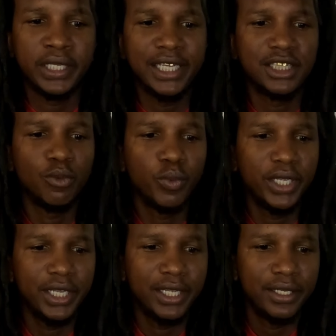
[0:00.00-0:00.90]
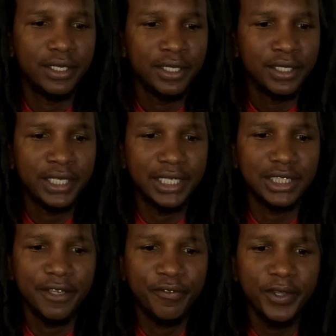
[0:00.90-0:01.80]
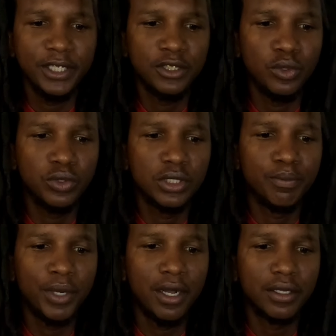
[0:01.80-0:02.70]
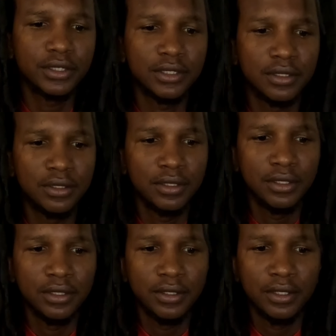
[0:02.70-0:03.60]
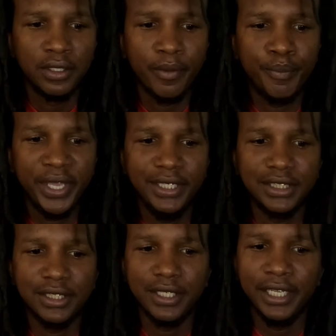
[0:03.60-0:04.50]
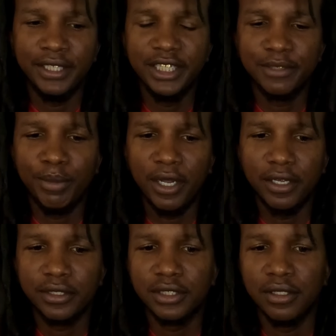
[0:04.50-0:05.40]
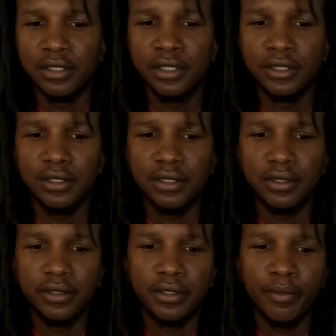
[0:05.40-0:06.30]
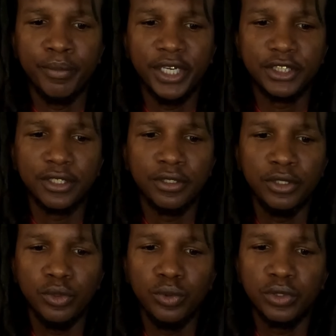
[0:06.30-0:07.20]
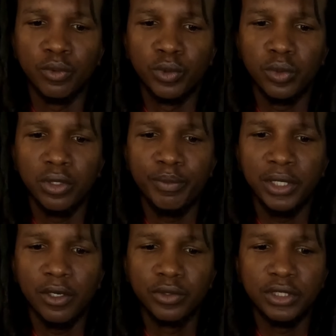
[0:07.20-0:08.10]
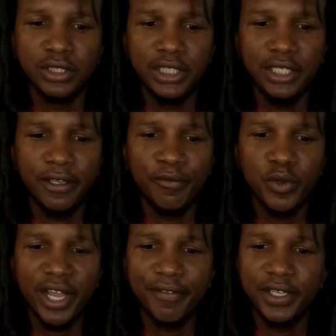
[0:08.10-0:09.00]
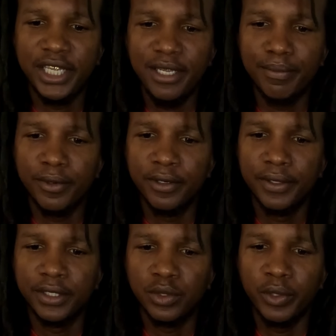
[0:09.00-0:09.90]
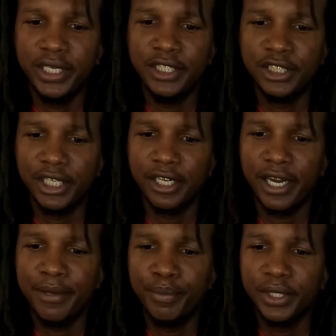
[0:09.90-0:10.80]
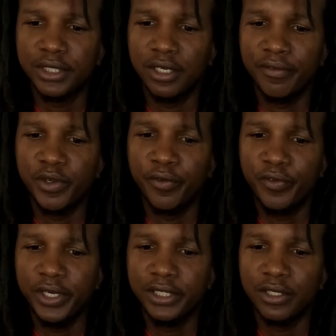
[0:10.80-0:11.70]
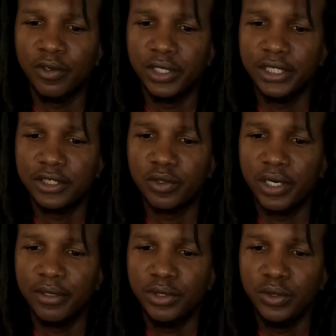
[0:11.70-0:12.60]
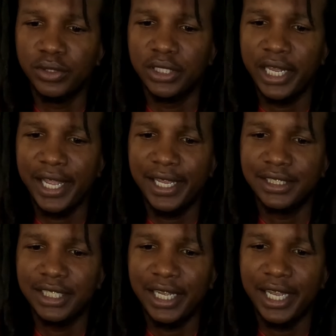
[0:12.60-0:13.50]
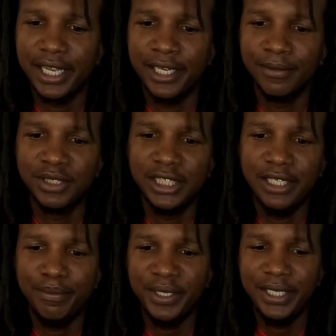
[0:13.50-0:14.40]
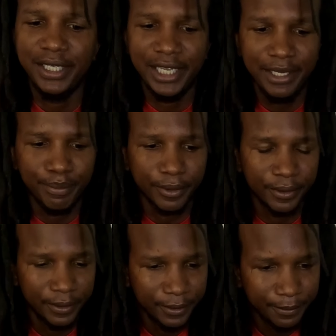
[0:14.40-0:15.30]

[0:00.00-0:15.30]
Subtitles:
Catch and win. Catch a fish using the box. Baits in this box. Measure. Use the ruler below to see if you have a keeper. 3. Share a picture of your fish on Instagram using the hashtag MTBKeeper.